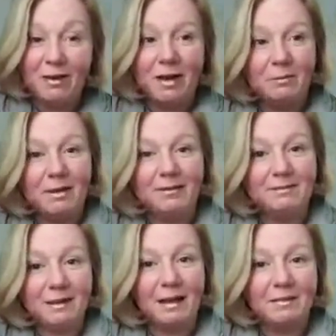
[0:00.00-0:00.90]
I mean,
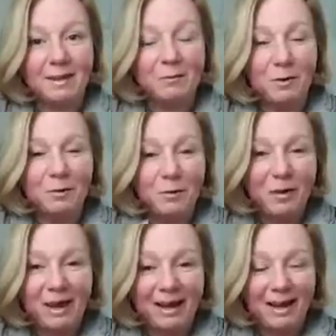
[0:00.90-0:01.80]
I think we all
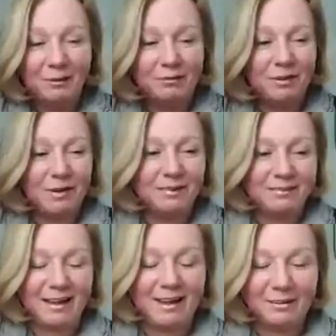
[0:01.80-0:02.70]
have a
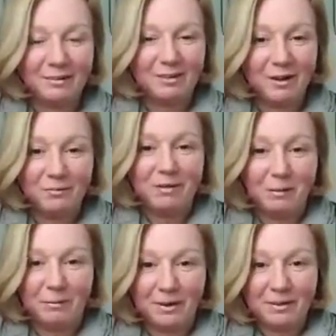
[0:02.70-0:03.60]
stash of
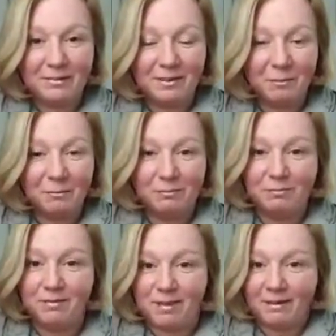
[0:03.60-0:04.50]
fabrics that we've
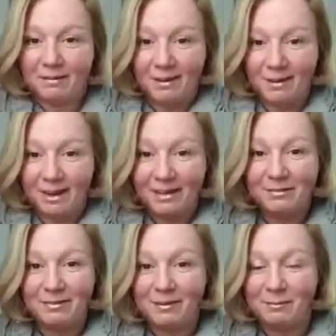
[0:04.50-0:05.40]
set aside
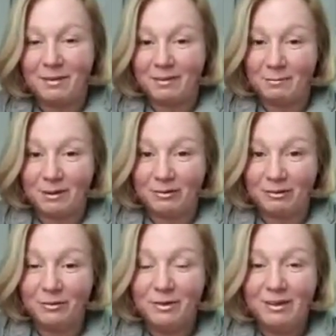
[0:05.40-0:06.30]
for something
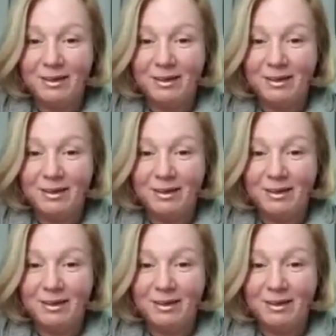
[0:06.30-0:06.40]
special,